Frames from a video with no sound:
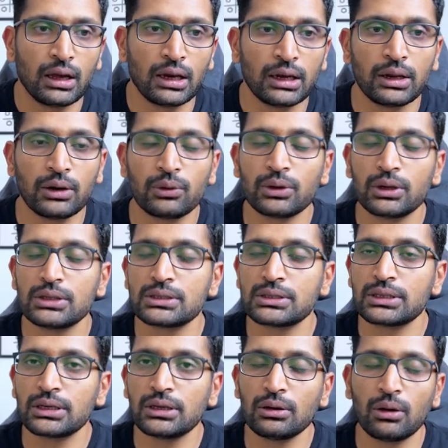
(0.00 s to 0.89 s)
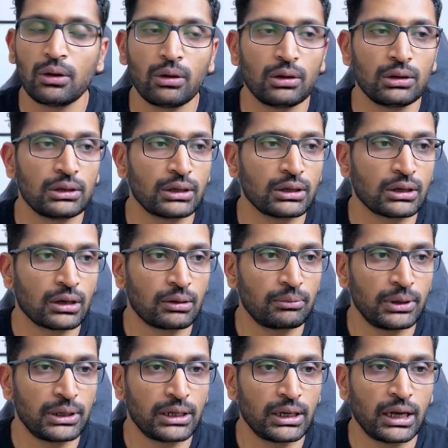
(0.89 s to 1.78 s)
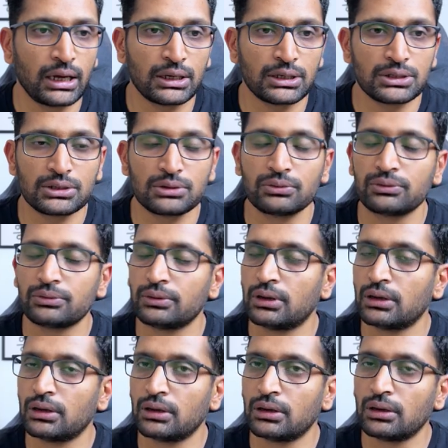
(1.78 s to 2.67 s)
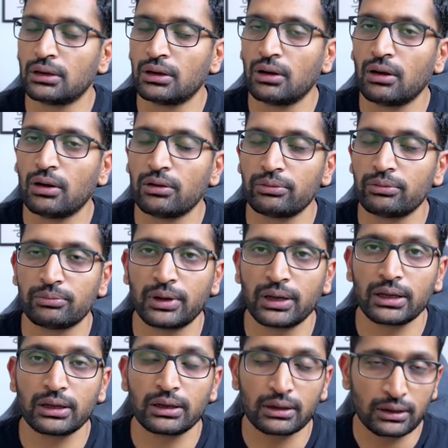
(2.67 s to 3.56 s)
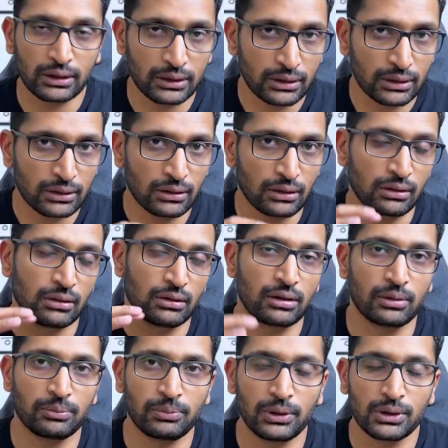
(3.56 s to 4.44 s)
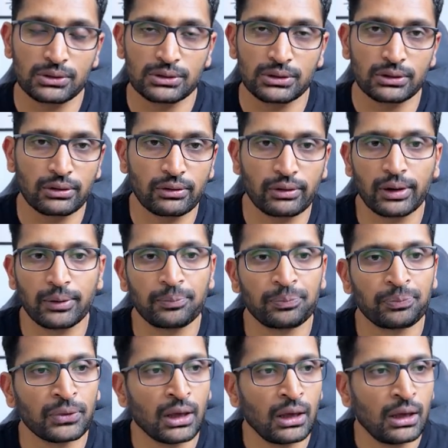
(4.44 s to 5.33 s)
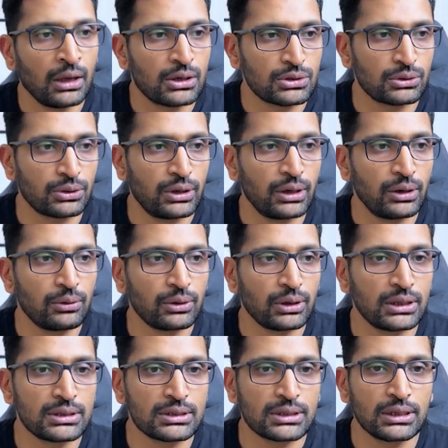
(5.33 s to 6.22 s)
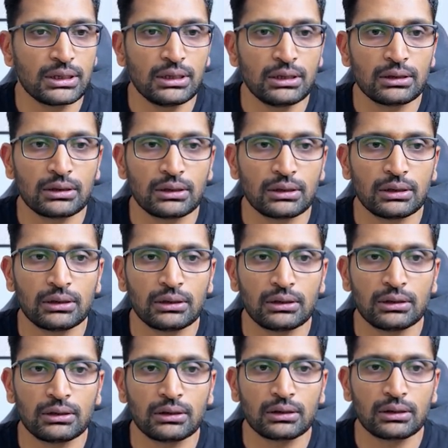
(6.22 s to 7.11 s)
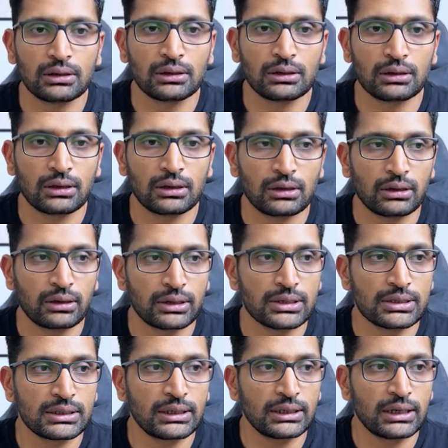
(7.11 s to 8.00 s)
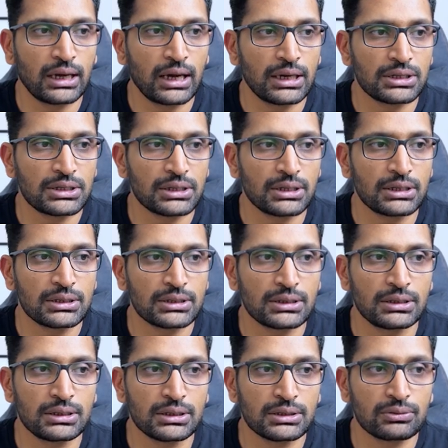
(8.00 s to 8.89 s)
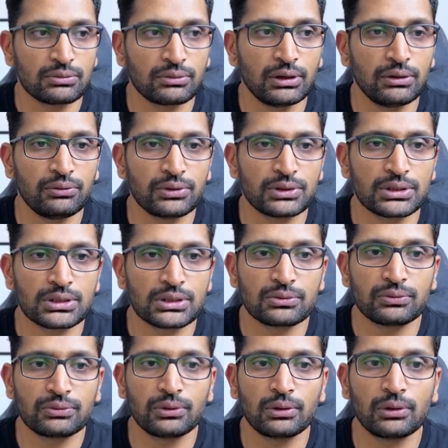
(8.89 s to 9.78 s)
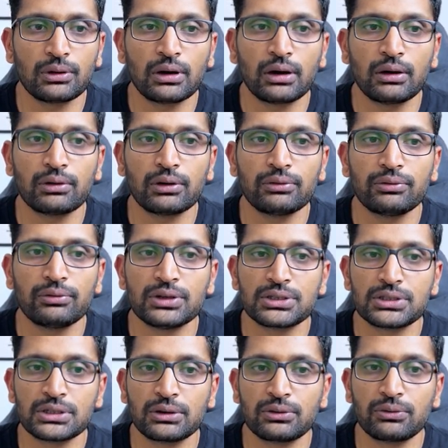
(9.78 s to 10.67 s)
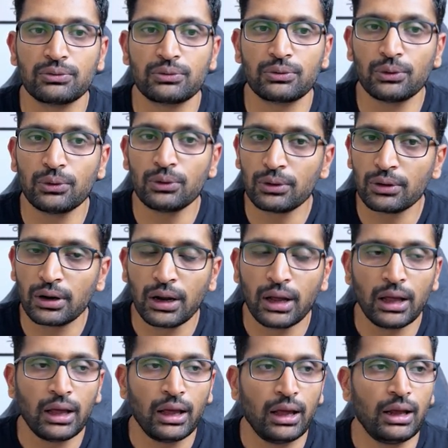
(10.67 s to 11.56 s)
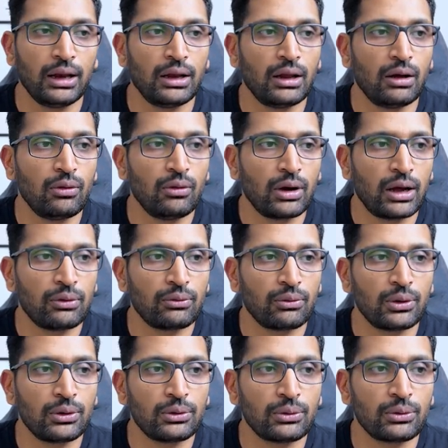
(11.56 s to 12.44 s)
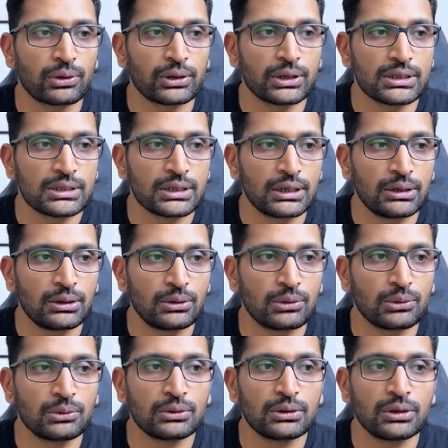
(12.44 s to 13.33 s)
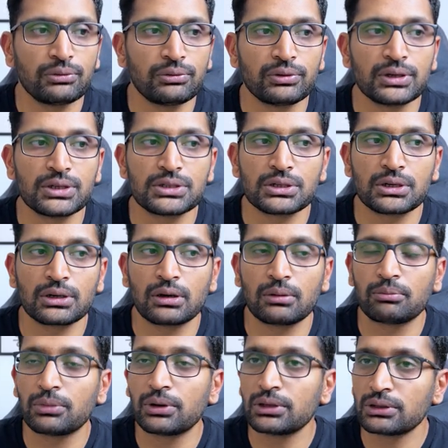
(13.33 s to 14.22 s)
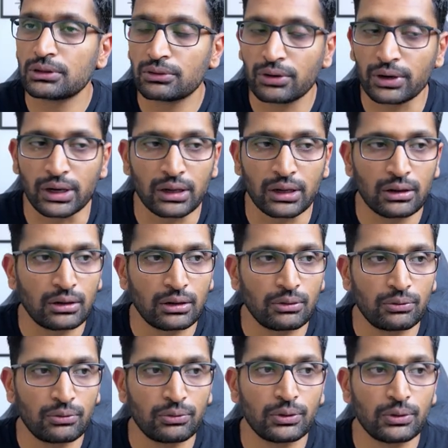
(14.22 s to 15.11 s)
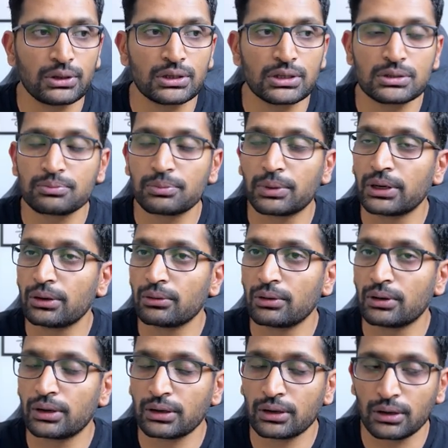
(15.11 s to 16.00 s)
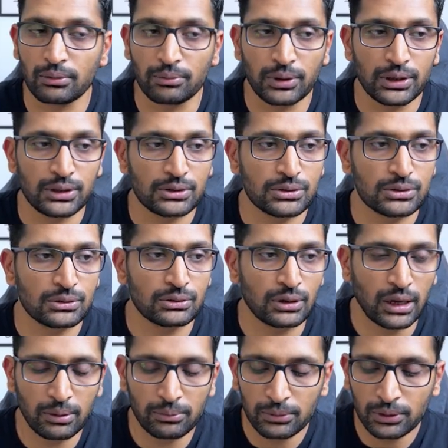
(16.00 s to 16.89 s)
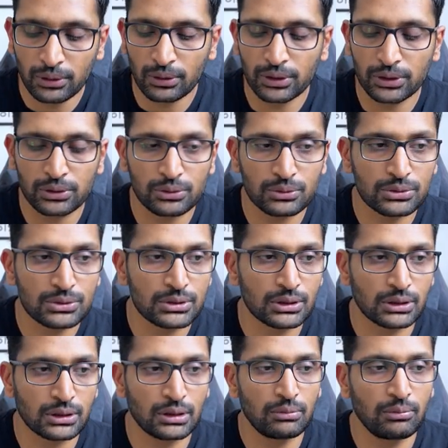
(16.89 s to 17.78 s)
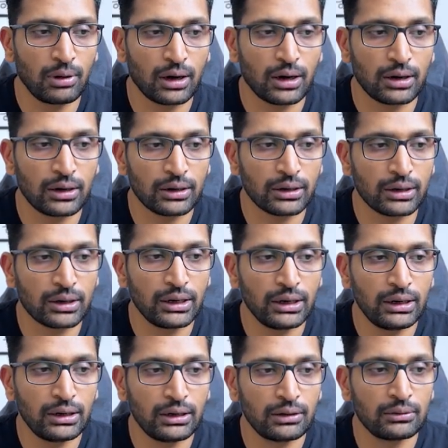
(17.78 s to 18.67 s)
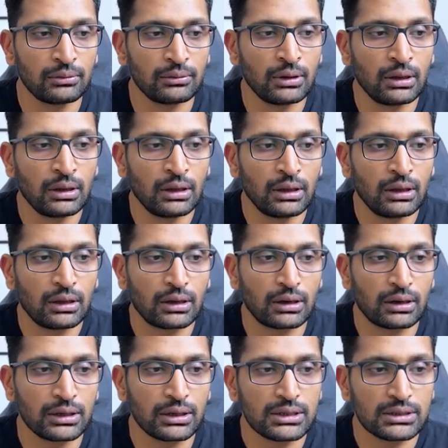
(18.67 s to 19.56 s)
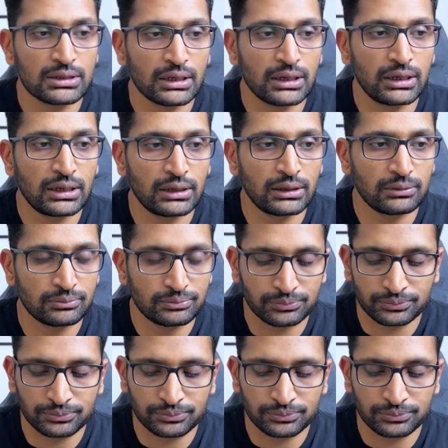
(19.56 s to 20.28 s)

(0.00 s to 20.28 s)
And here you can see all the commit hash of my current repository. So here you can see the recent hash is this one, which is for our feature 4. And now I want to reset to the feature number 3 for this particular commit. So I'm going to use the command git reset.